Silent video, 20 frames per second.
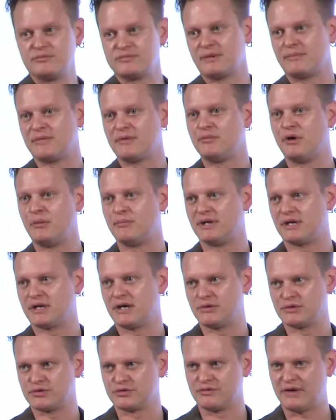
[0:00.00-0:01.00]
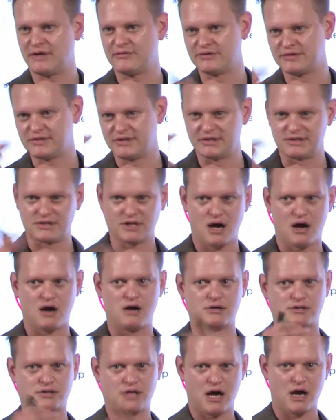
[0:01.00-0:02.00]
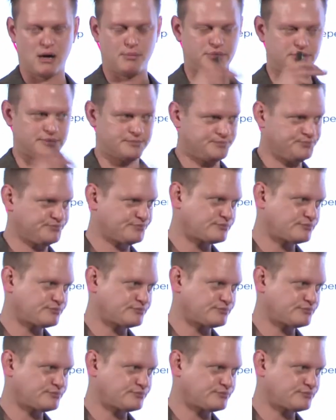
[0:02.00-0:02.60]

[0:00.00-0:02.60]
from some of the popular cultural references, Cars, Up,